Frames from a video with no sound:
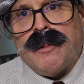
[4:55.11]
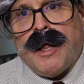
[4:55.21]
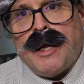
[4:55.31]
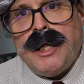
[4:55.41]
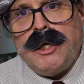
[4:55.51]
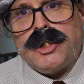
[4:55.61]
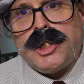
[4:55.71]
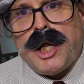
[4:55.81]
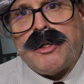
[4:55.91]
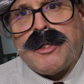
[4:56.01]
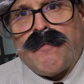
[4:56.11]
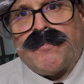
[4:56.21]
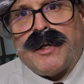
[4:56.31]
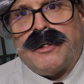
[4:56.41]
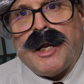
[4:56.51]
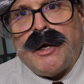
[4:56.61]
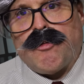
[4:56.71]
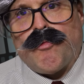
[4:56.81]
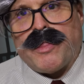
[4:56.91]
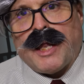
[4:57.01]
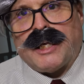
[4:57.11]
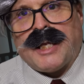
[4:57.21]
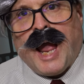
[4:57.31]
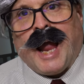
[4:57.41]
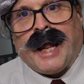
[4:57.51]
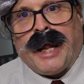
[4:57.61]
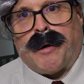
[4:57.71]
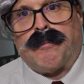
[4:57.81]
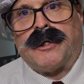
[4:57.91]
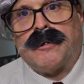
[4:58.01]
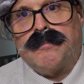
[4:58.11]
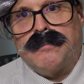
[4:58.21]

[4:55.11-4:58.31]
that he chased after Dennis with a tack hammer.